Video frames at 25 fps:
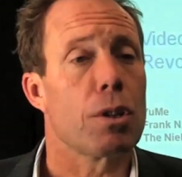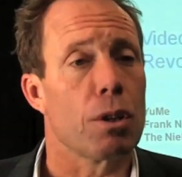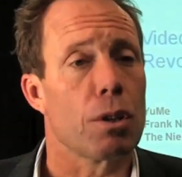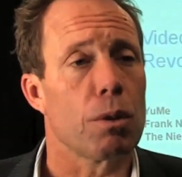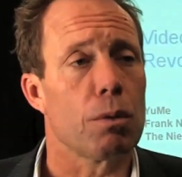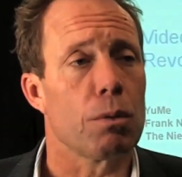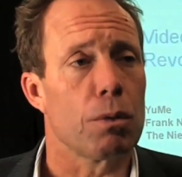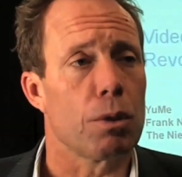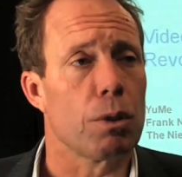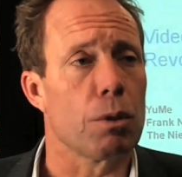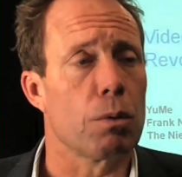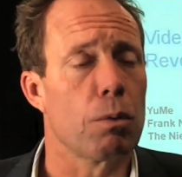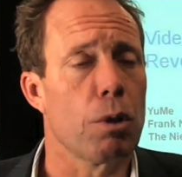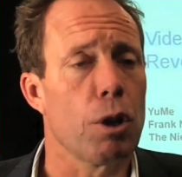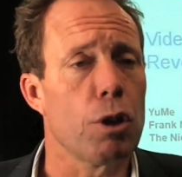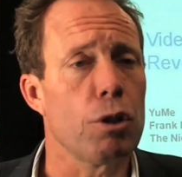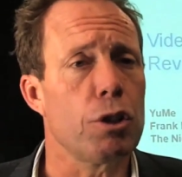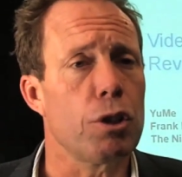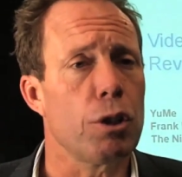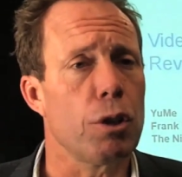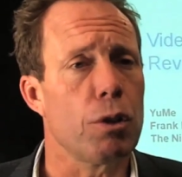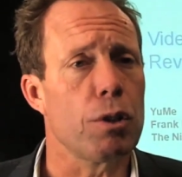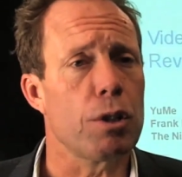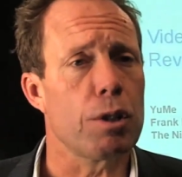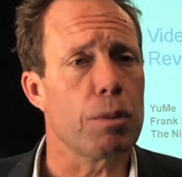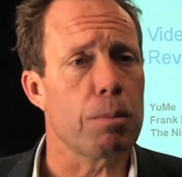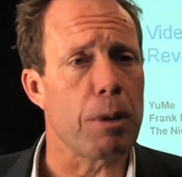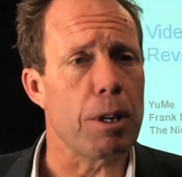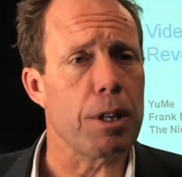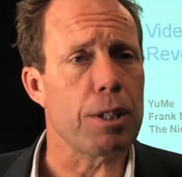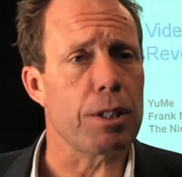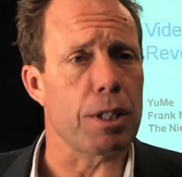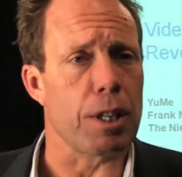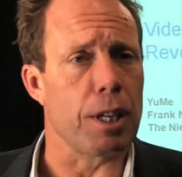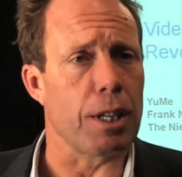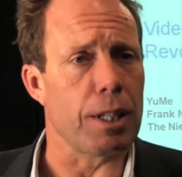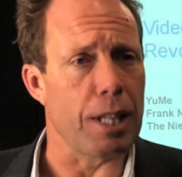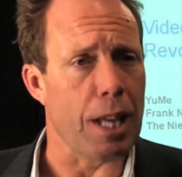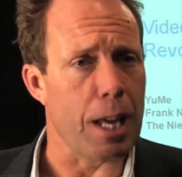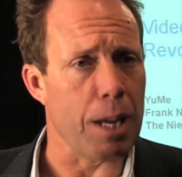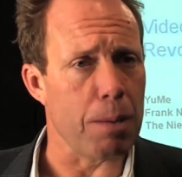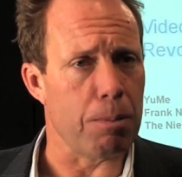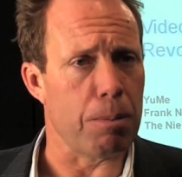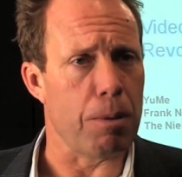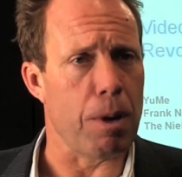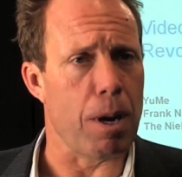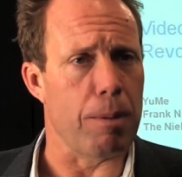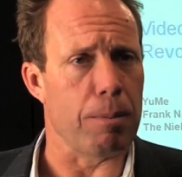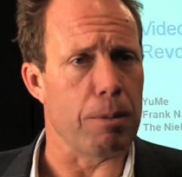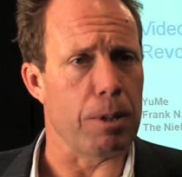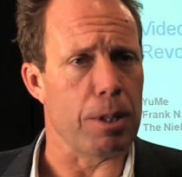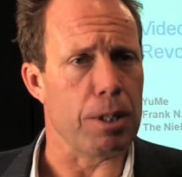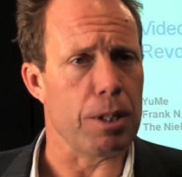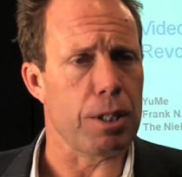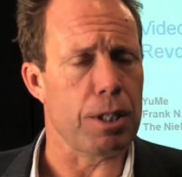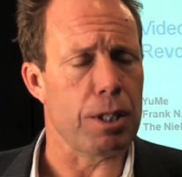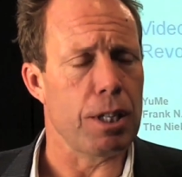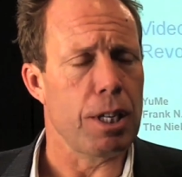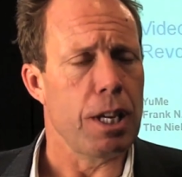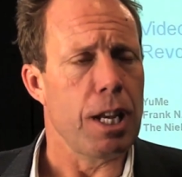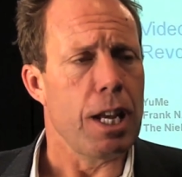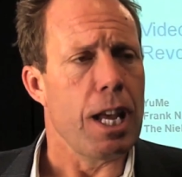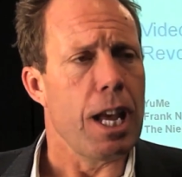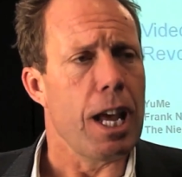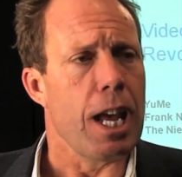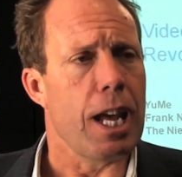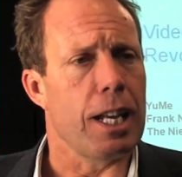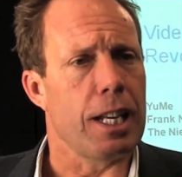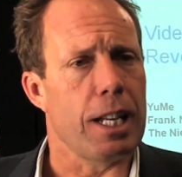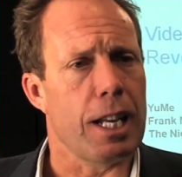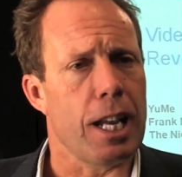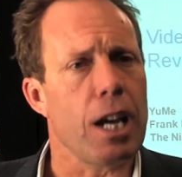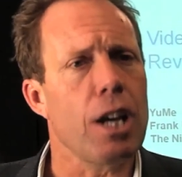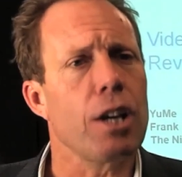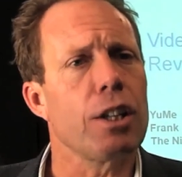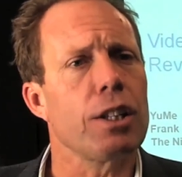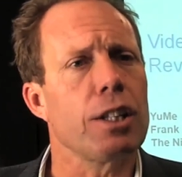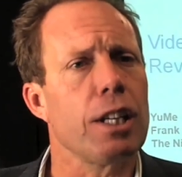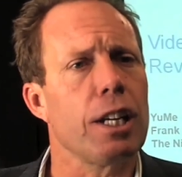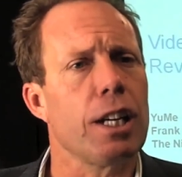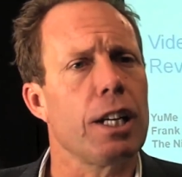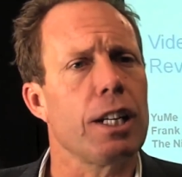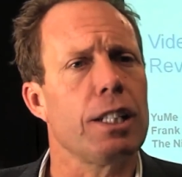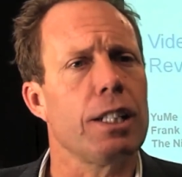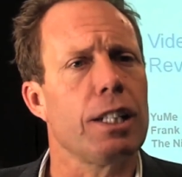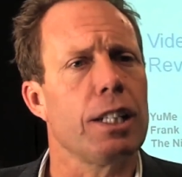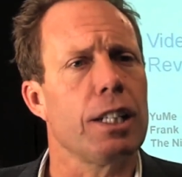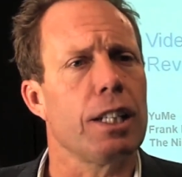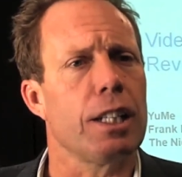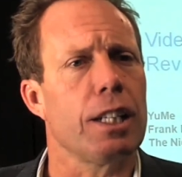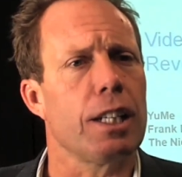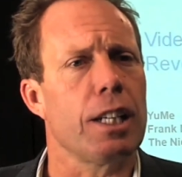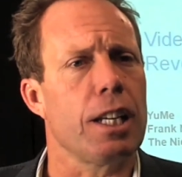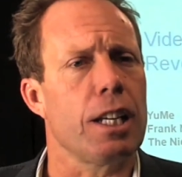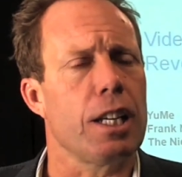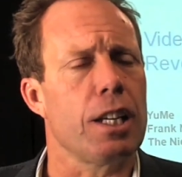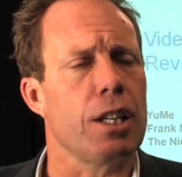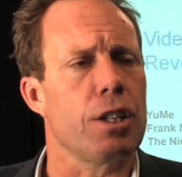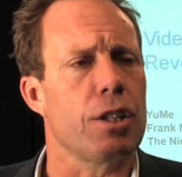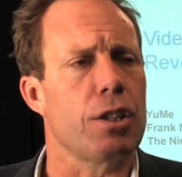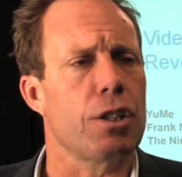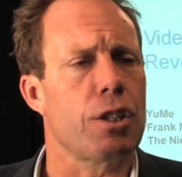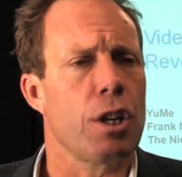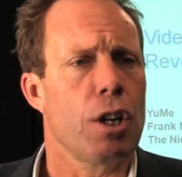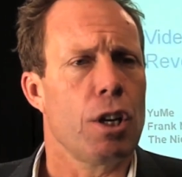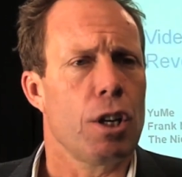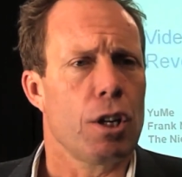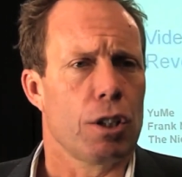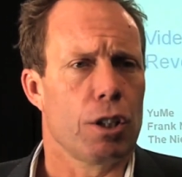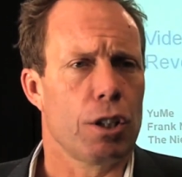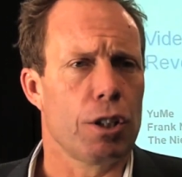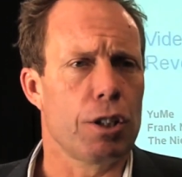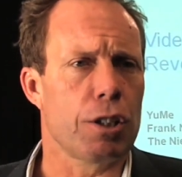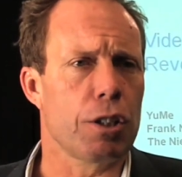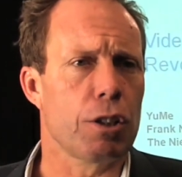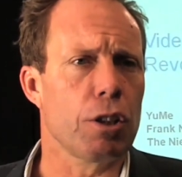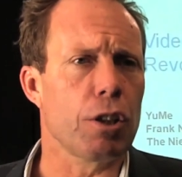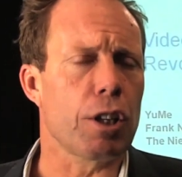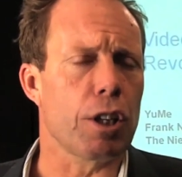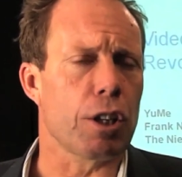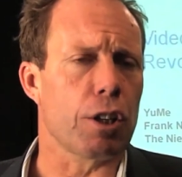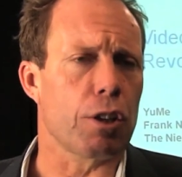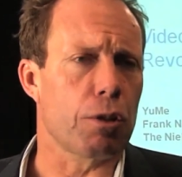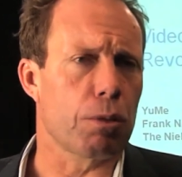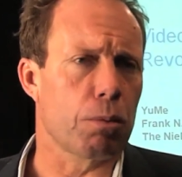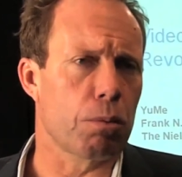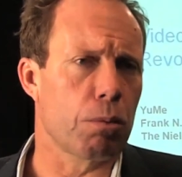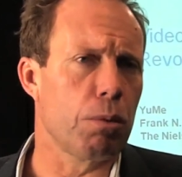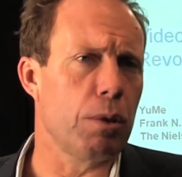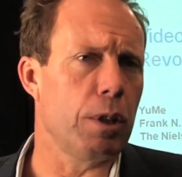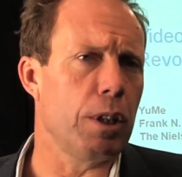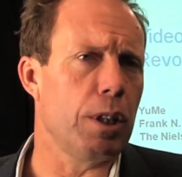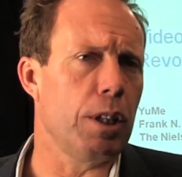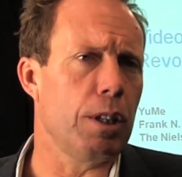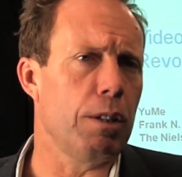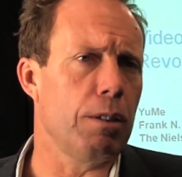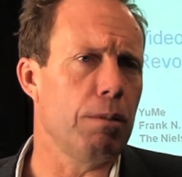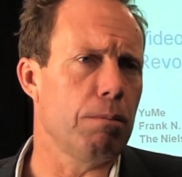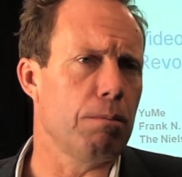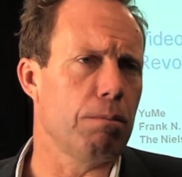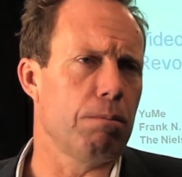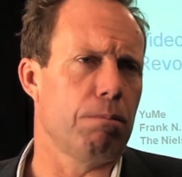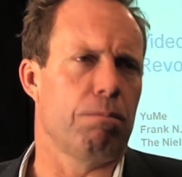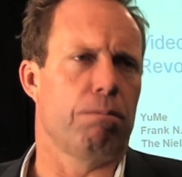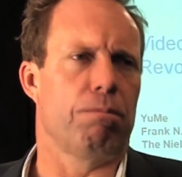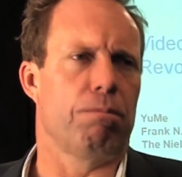So the roadshow is based on that premise, and now the idea is, let's look at three